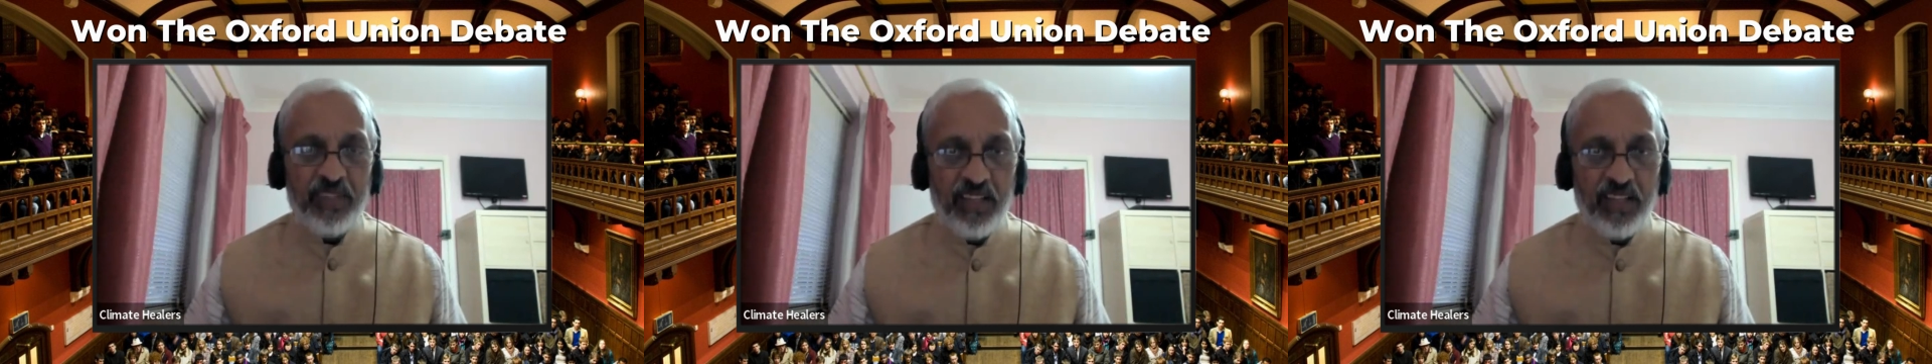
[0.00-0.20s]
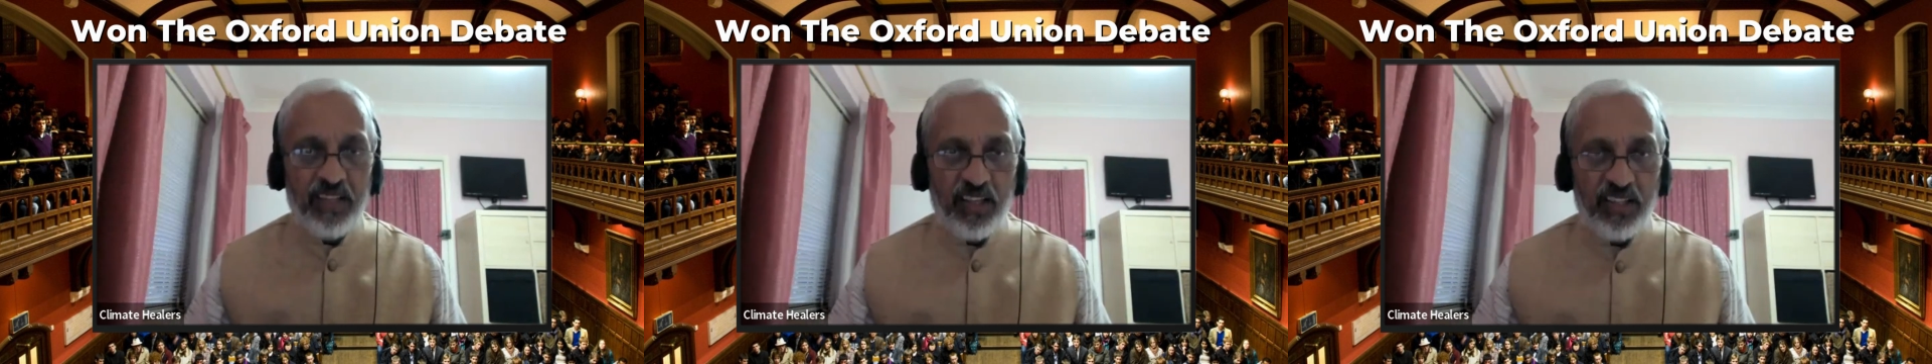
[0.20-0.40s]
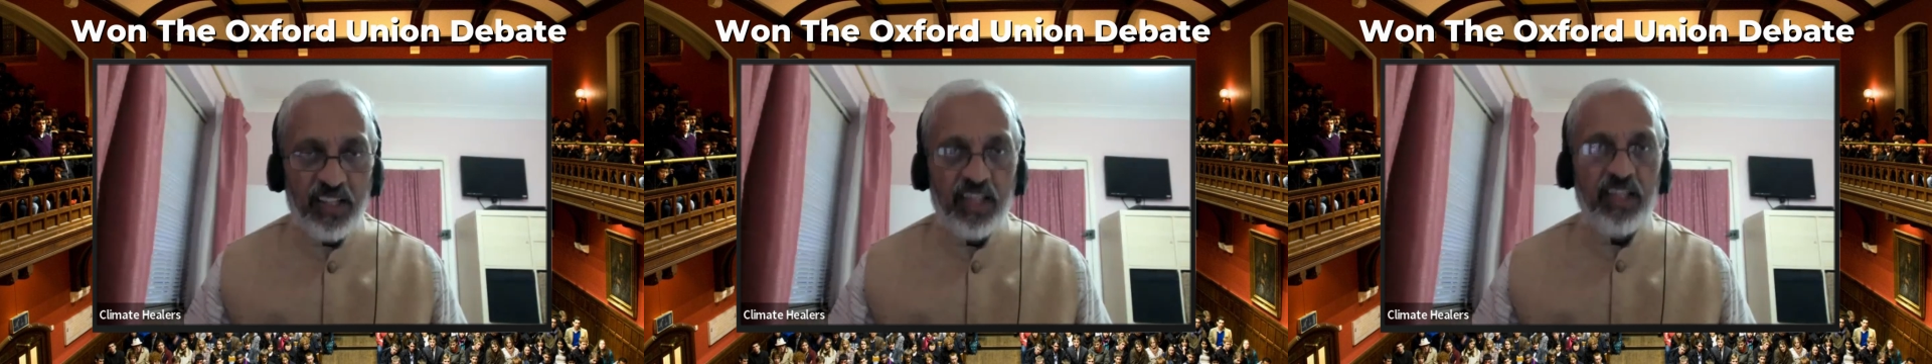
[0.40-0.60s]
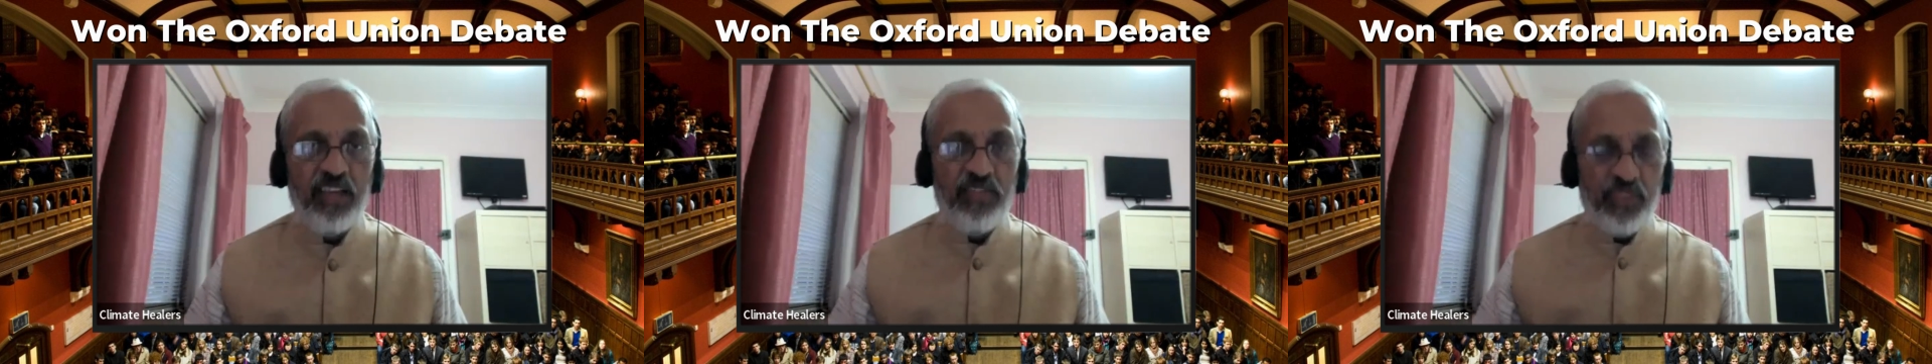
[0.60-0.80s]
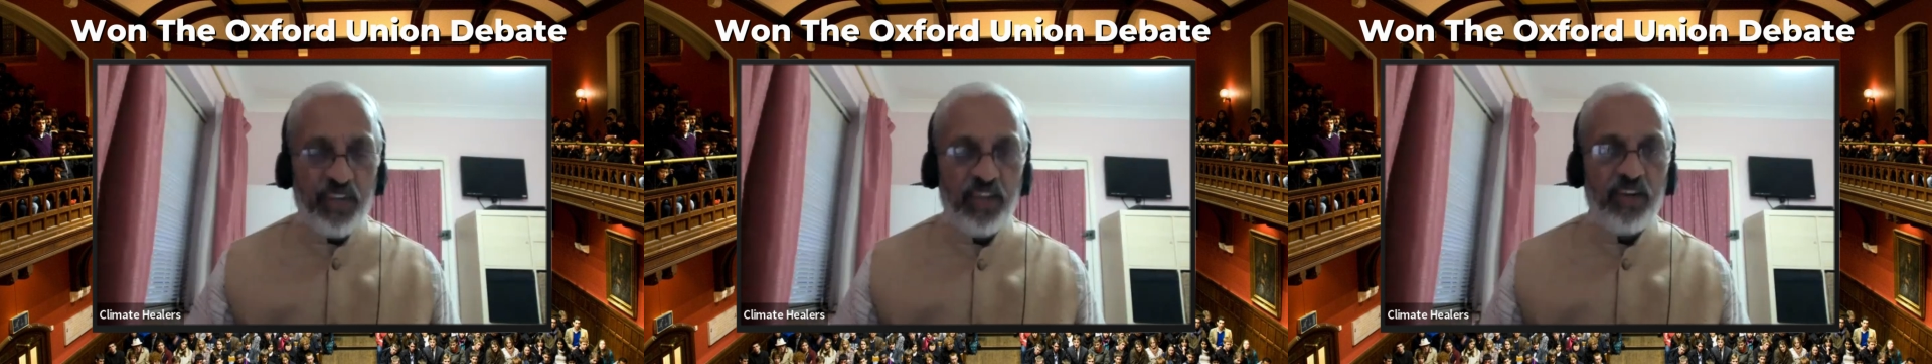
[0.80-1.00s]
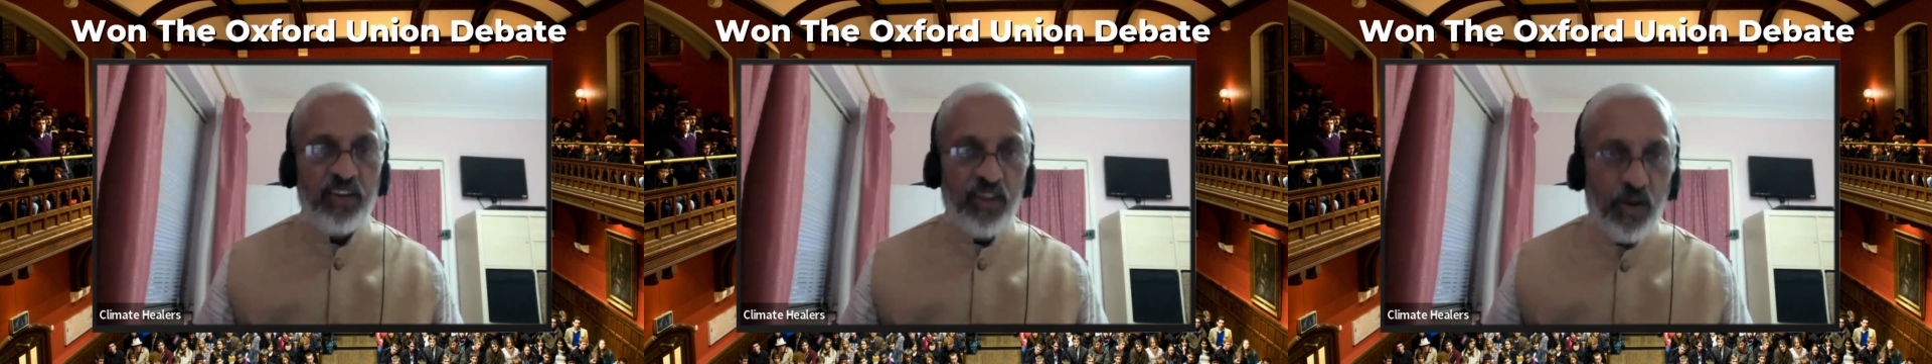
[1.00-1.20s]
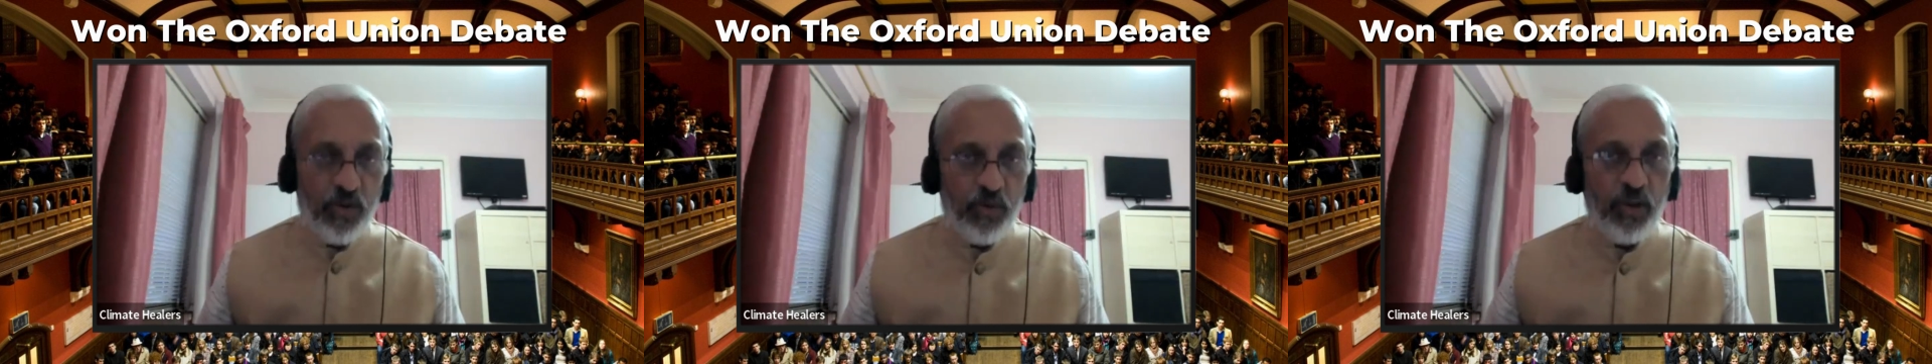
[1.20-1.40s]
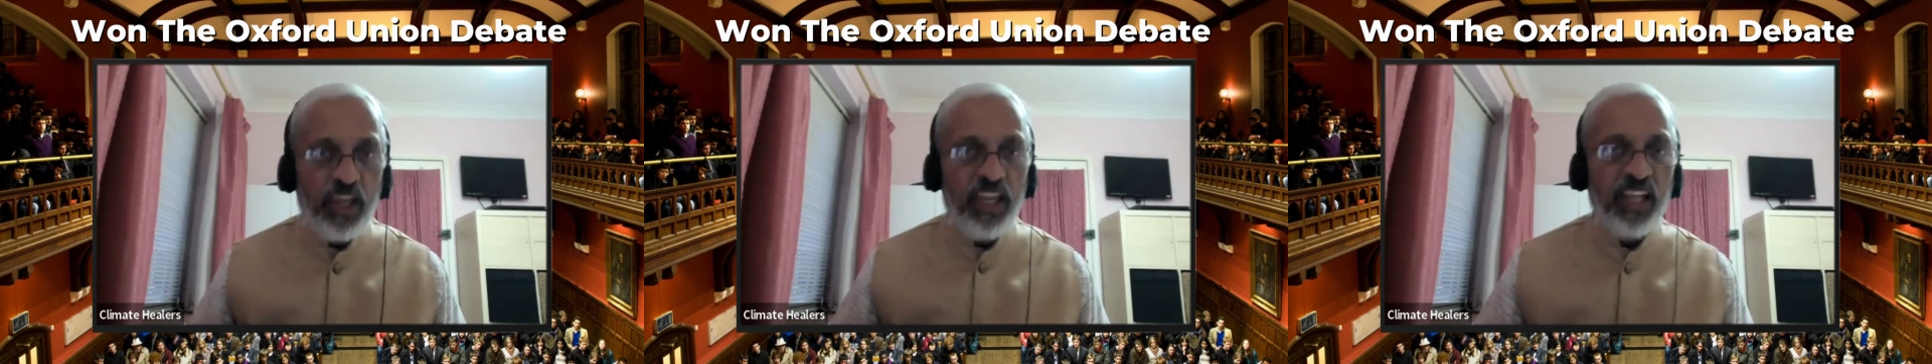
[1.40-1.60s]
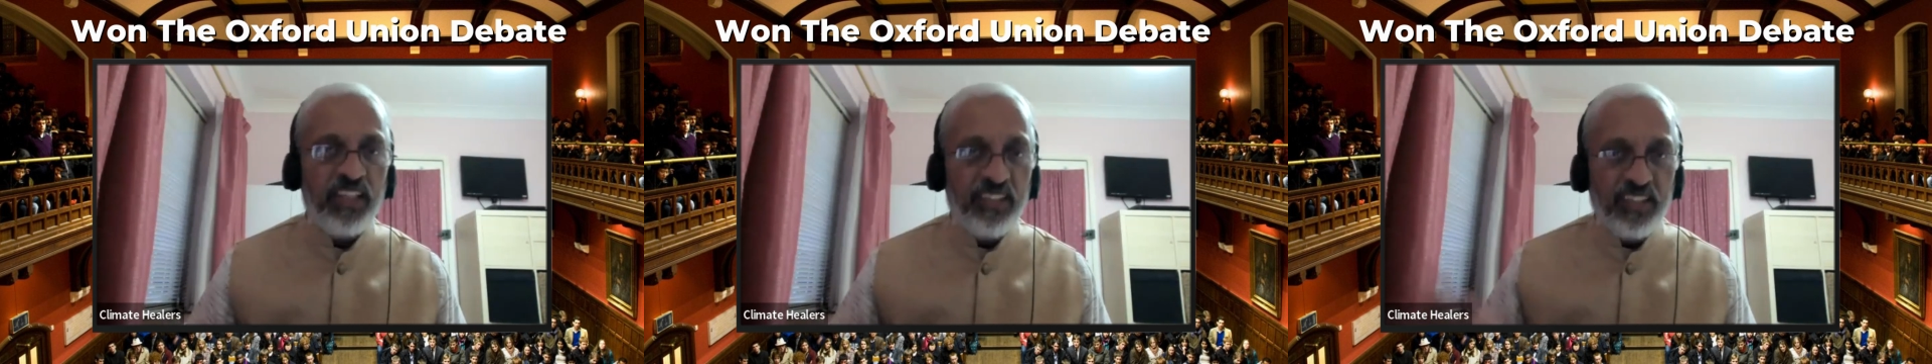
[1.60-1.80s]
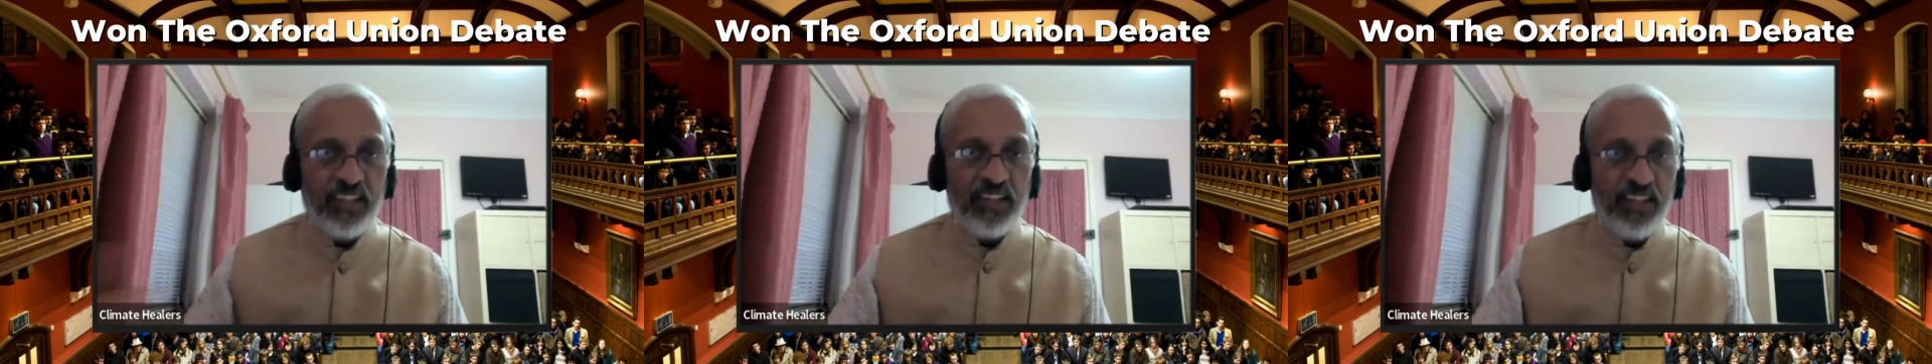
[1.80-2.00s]
And then I figure out, how do I
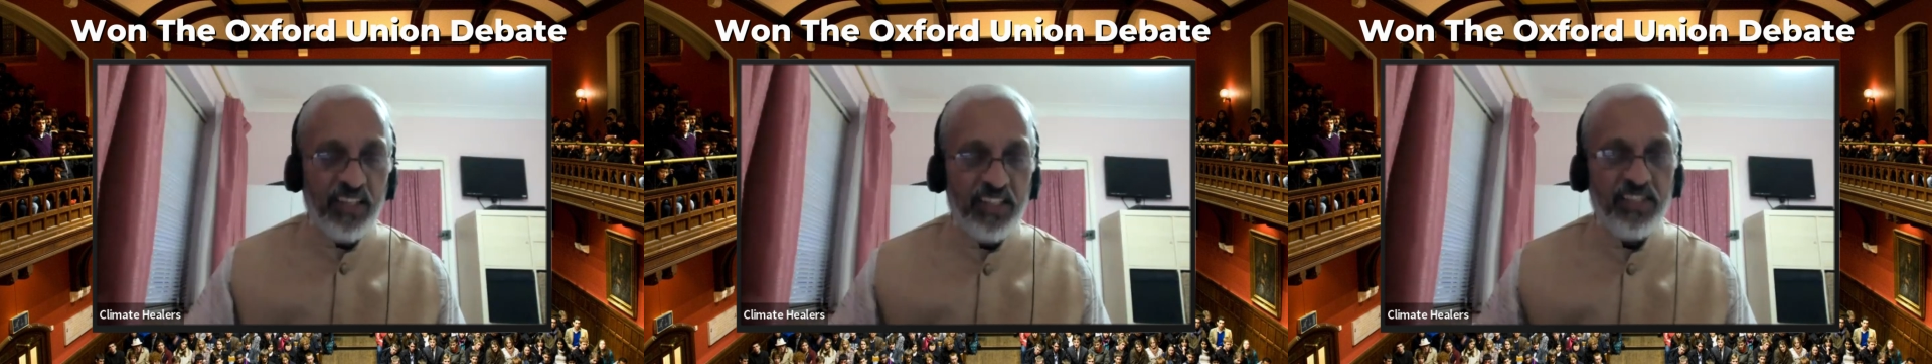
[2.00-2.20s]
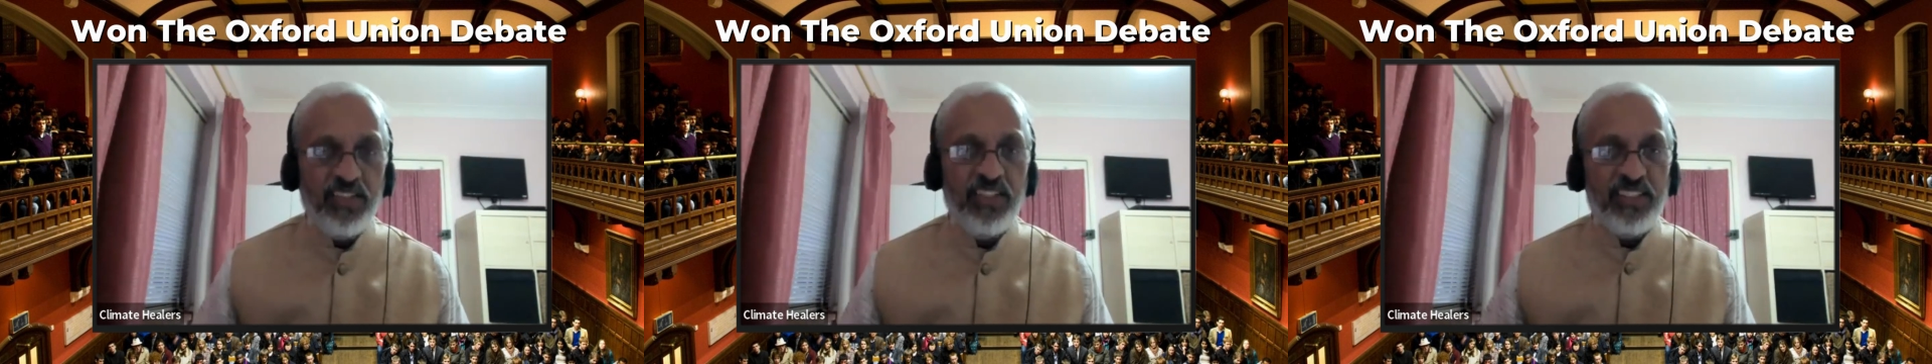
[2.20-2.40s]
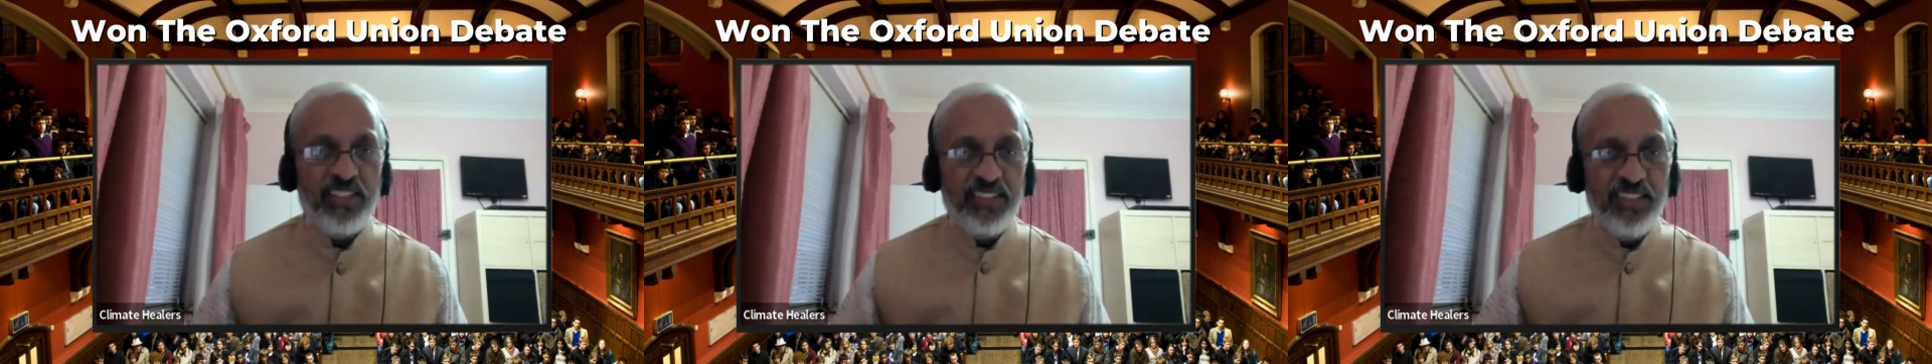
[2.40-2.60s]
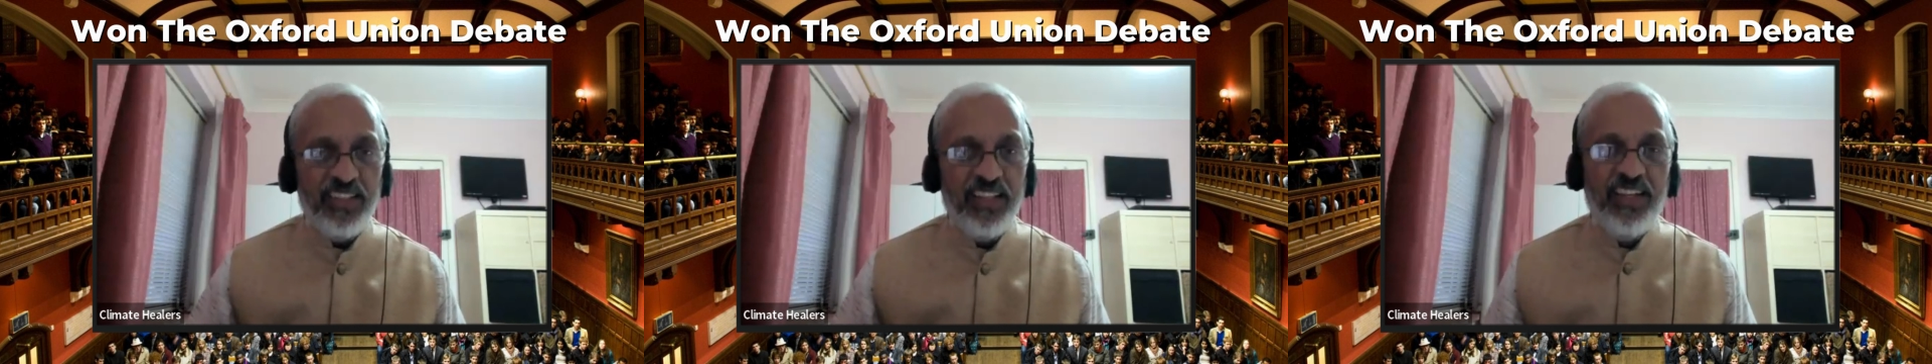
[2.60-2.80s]
get there, right? So it's,